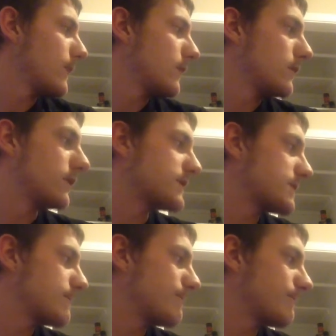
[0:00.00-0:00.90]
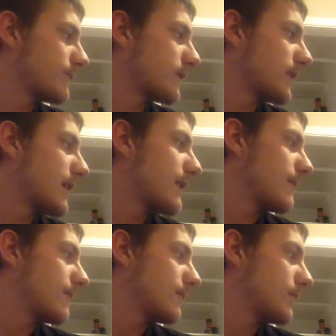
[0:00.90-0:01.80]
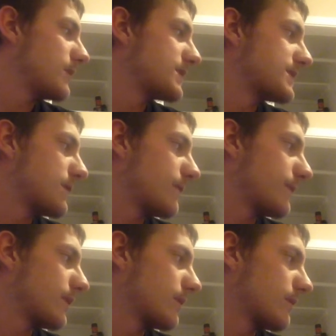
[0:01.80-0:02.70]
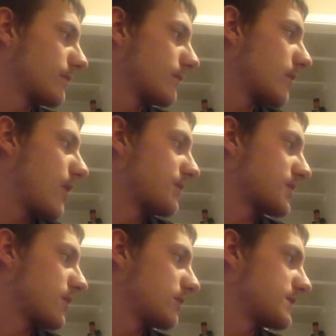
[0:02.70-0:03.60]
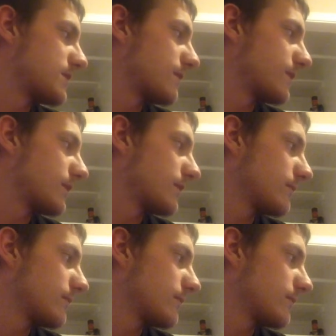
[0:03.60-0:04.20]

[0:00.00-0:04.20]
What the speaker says: It's its own thing. I'll just call it its own thing.